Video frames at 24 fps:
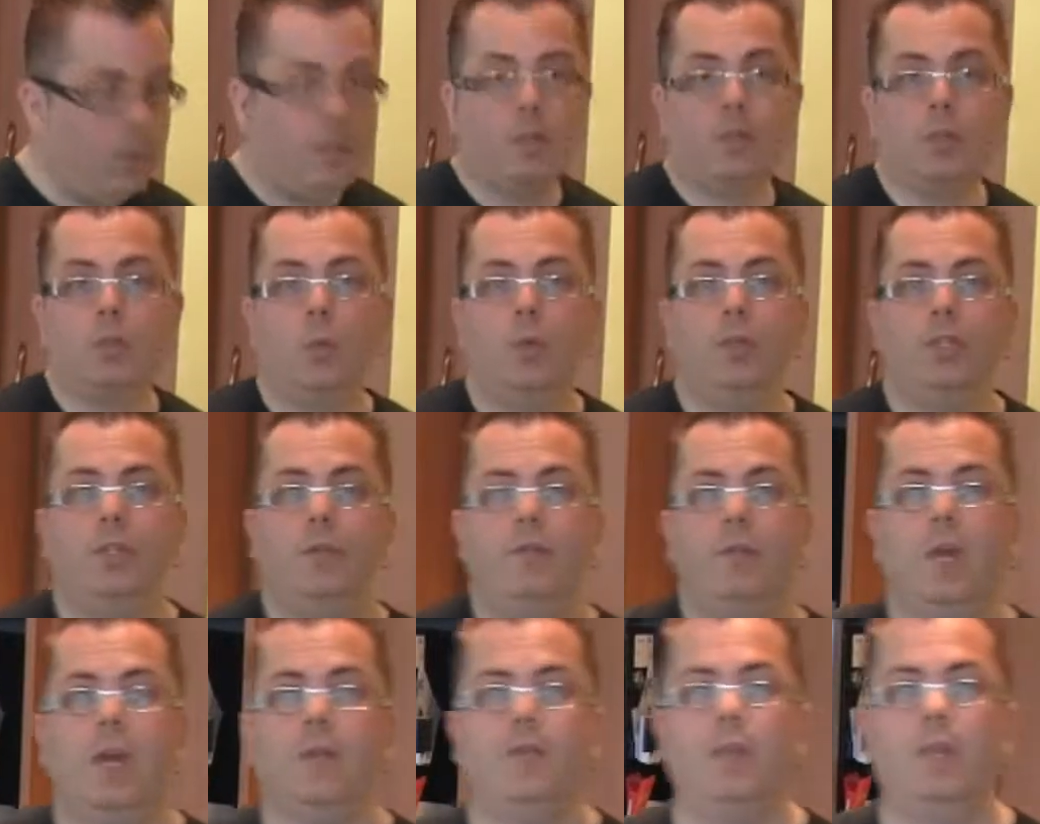Okay, so once
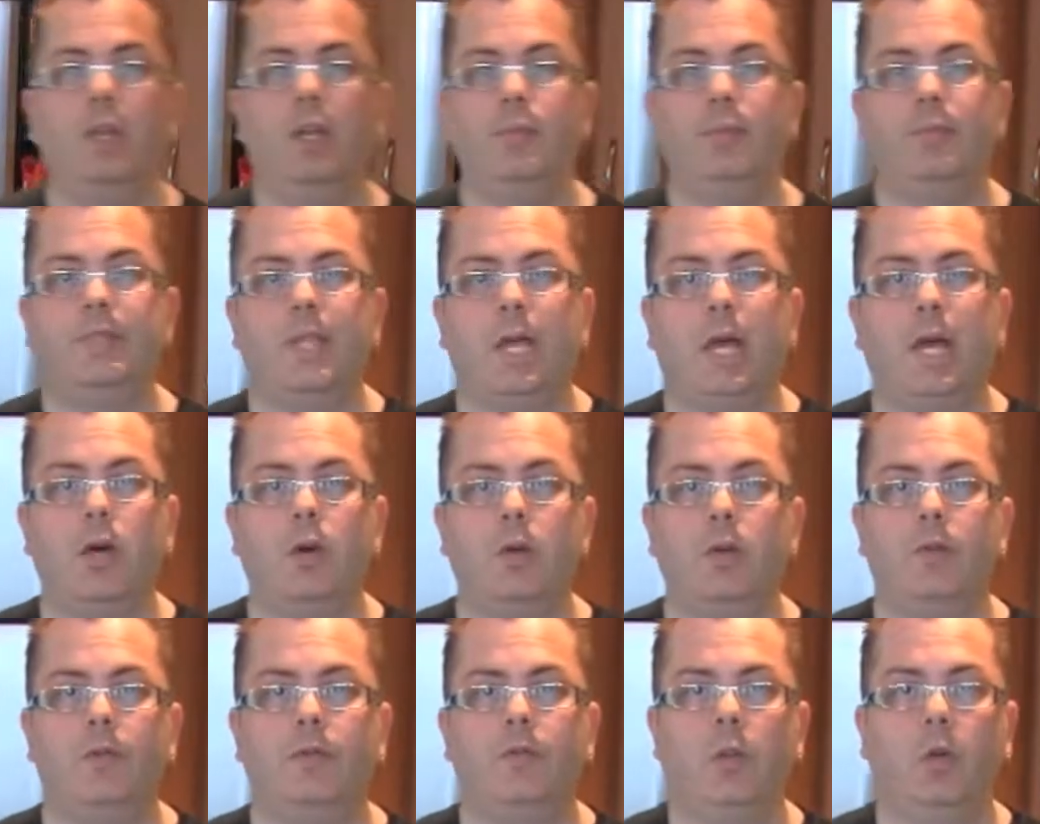you've got the lumps
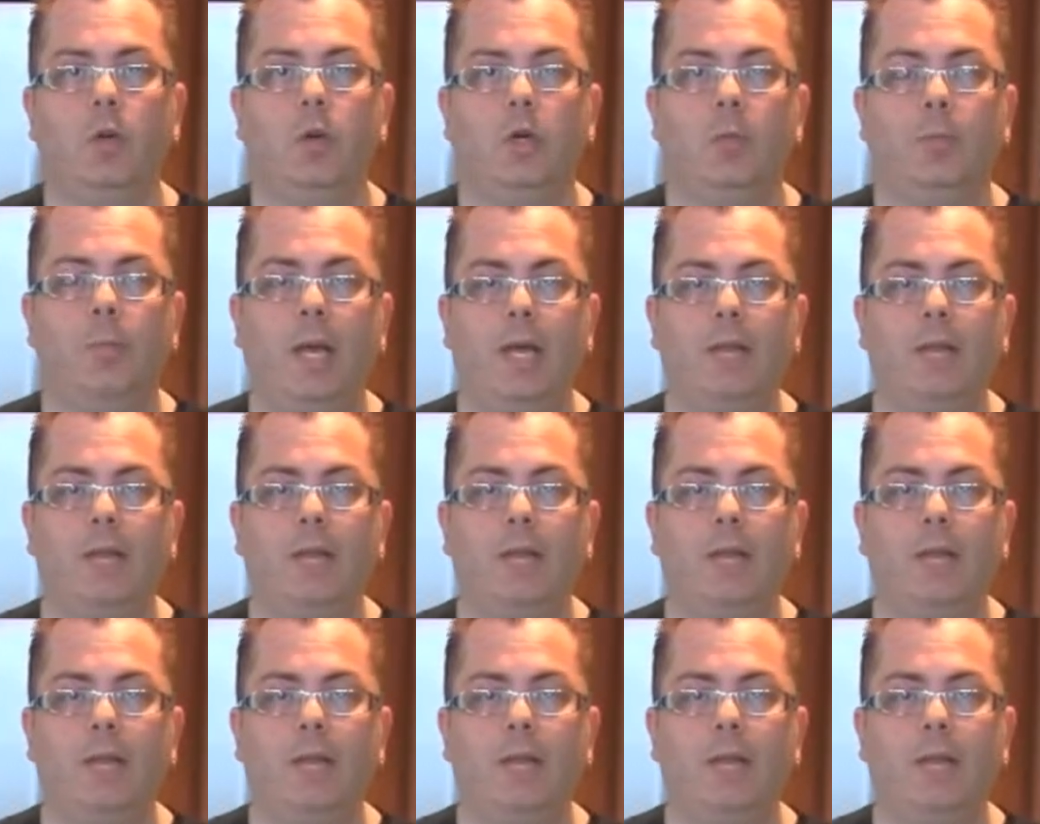out of your